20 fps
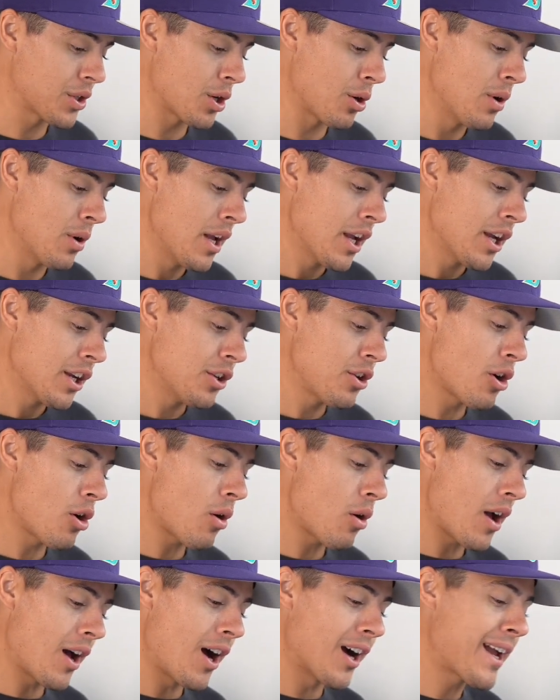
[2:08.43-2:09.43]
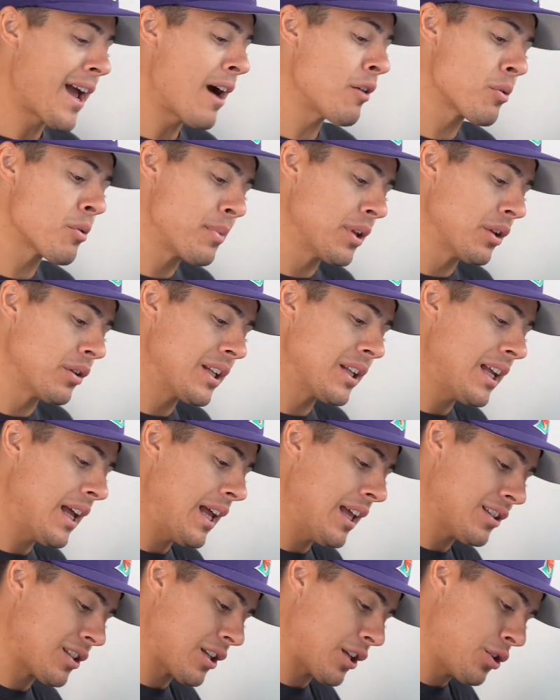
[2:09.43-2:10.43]
So, accountability
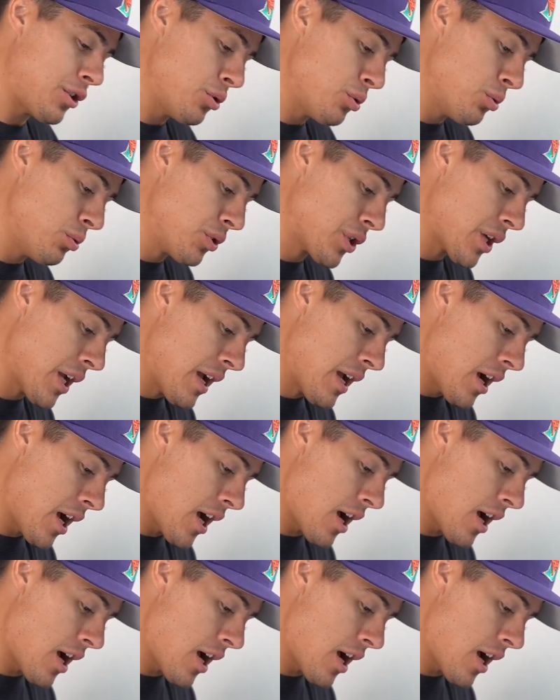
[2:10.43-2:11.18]
is huge.